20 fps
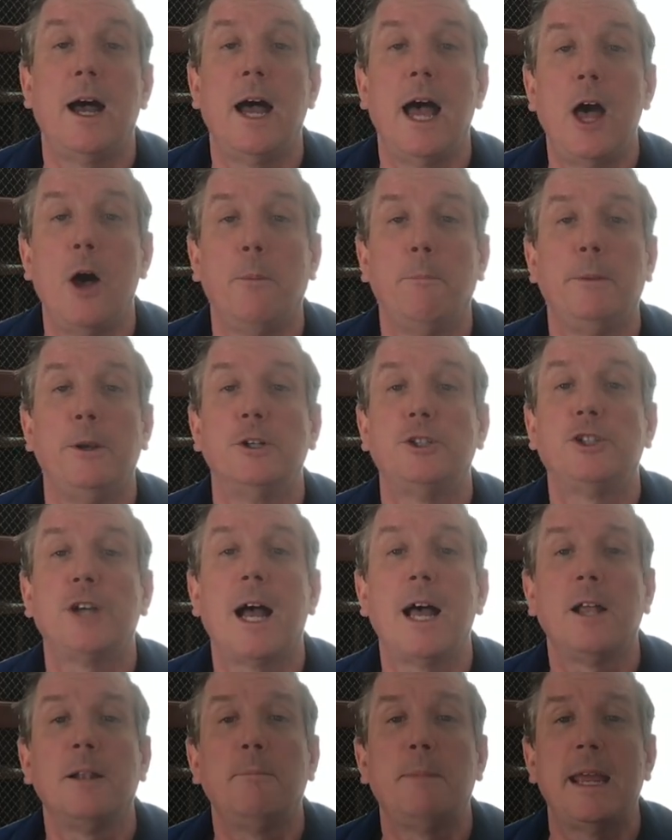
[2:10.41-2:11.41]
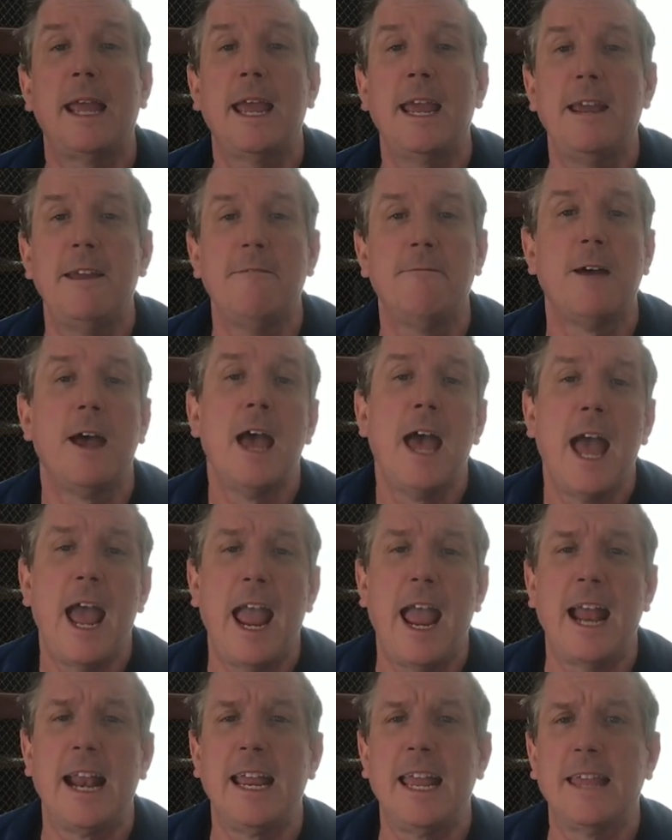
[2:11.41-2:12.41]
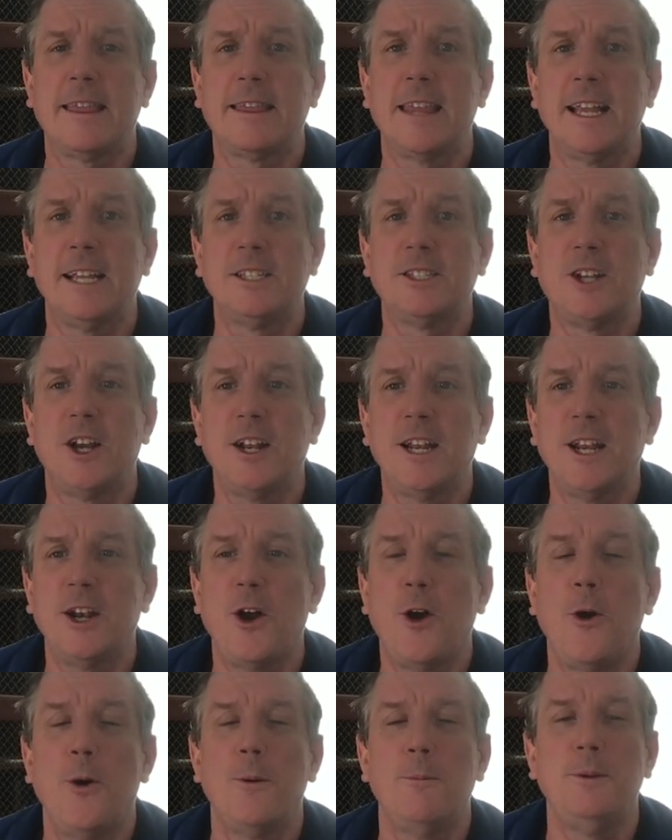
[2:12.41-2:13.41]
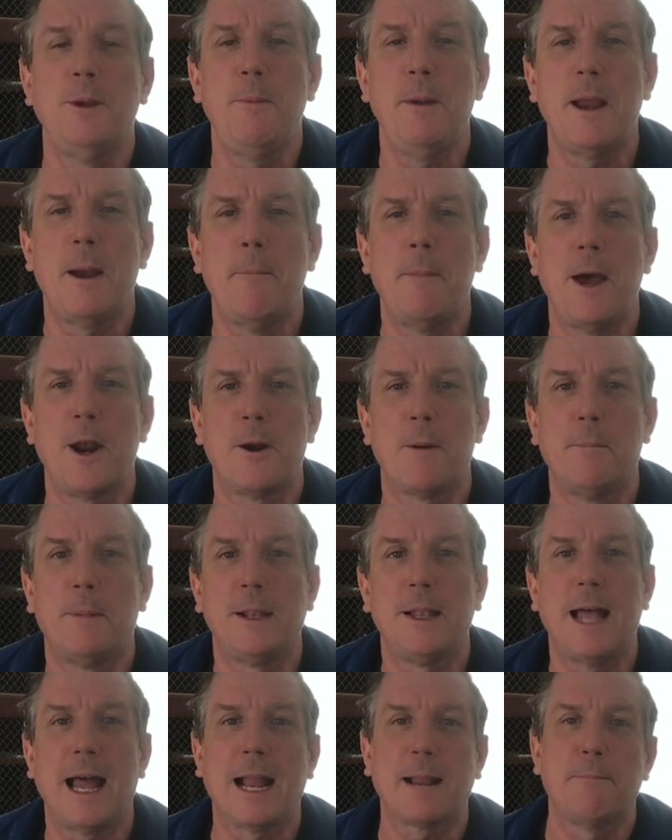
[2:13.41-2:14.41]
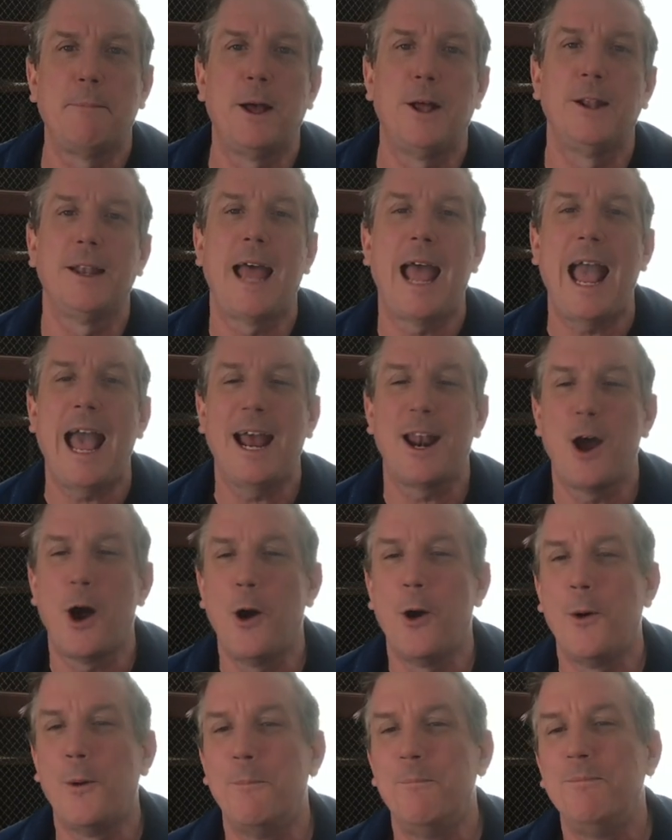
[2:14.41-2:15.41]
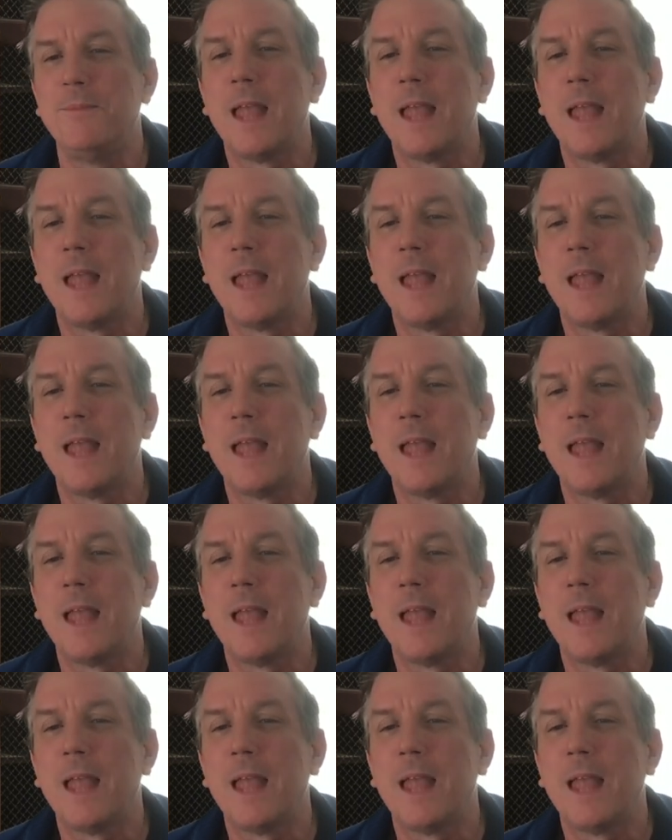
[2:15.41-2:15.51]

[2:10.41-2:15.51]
help your child behave and get things done at home to be a better black belt at home.